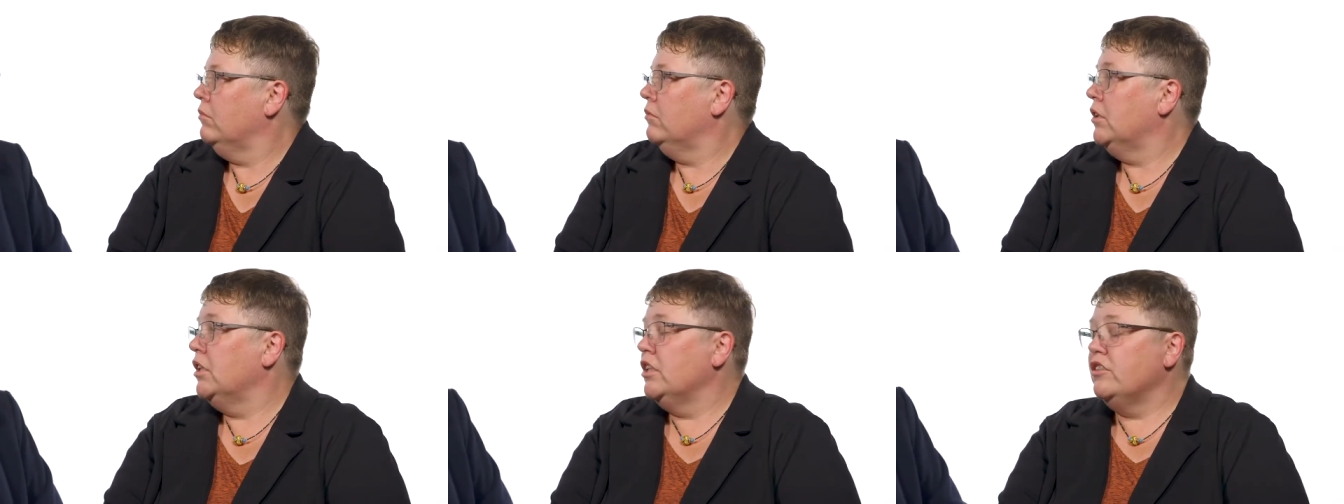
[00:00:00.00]

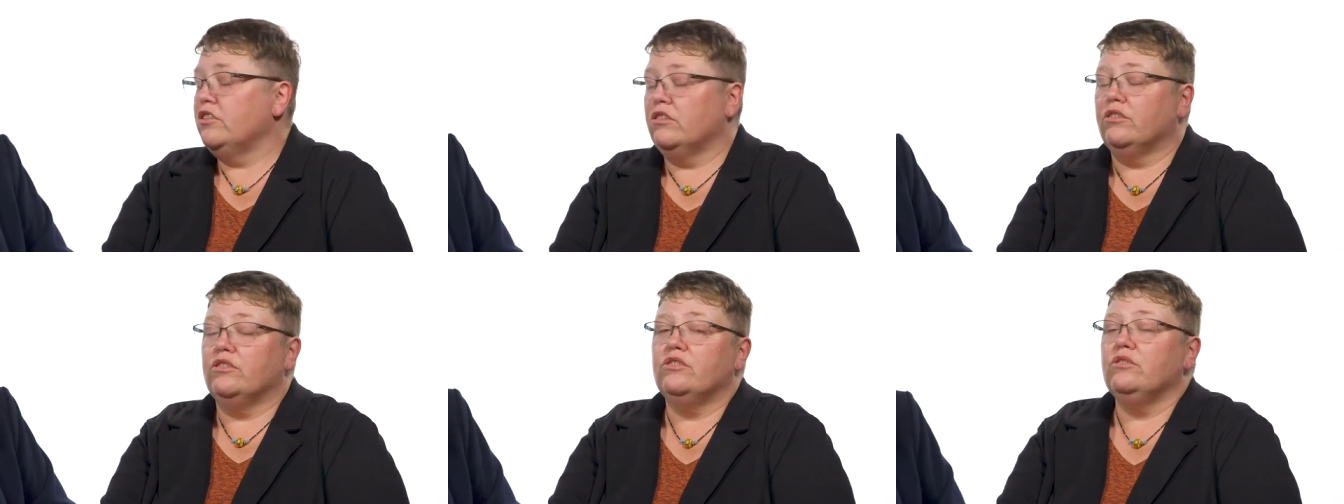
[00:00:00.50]

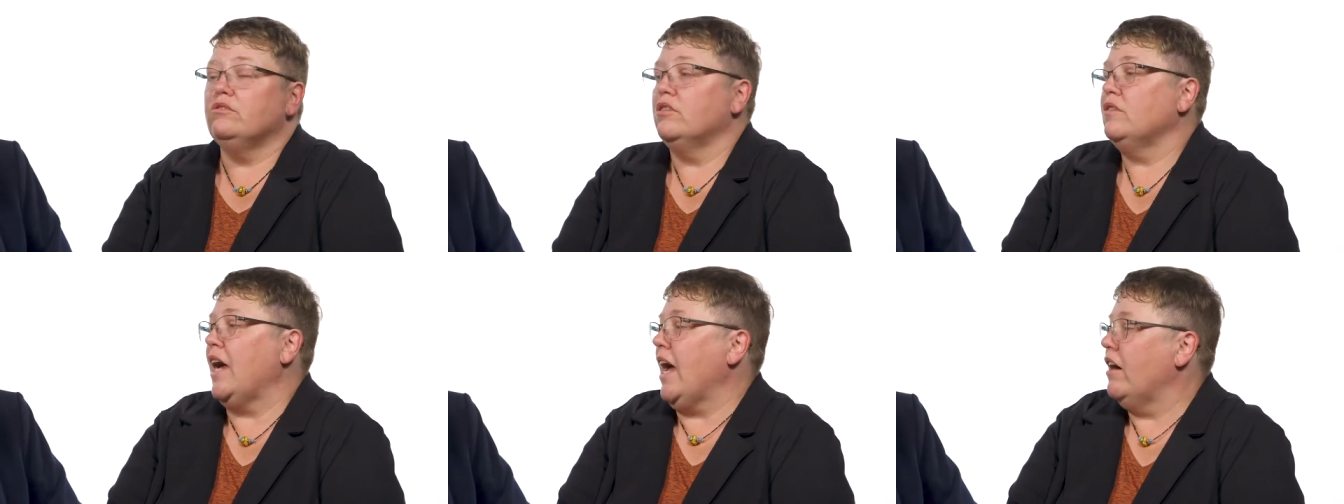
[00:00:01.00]
Do you know
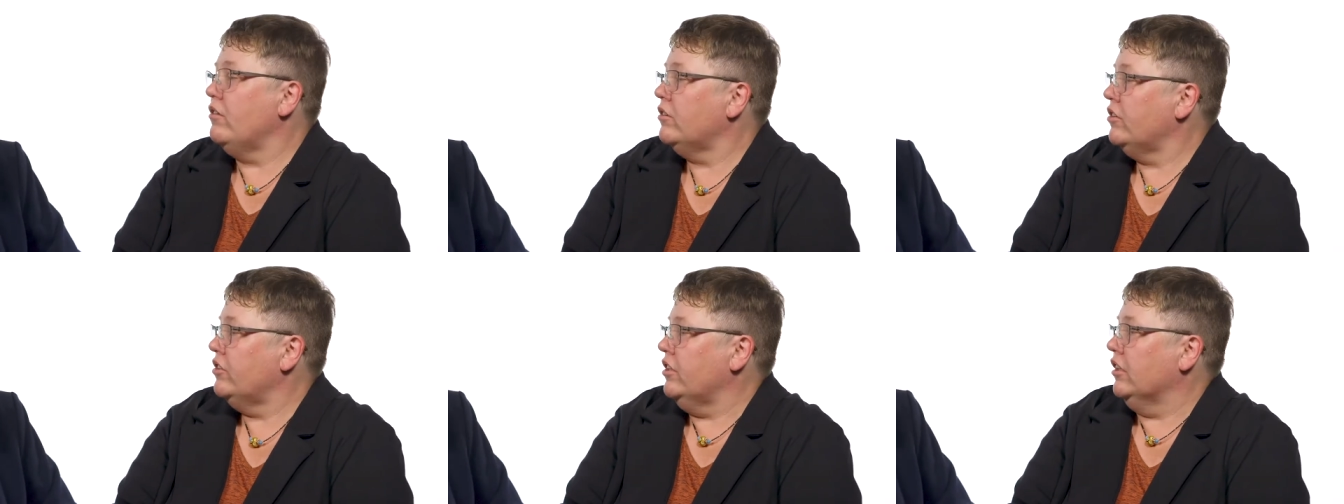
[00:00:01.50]
how to
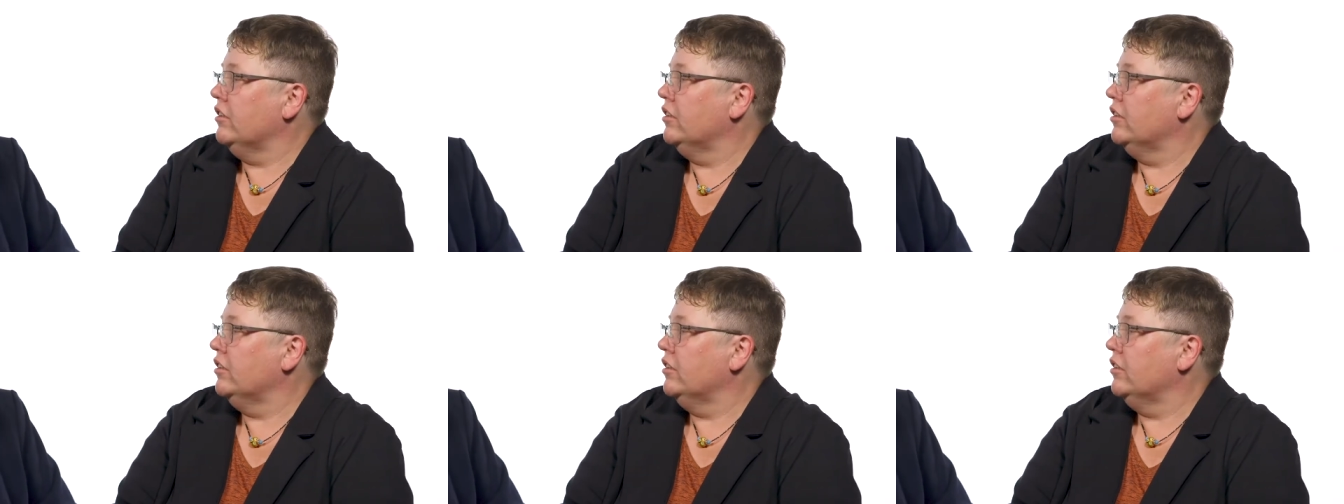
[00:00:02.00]
cook?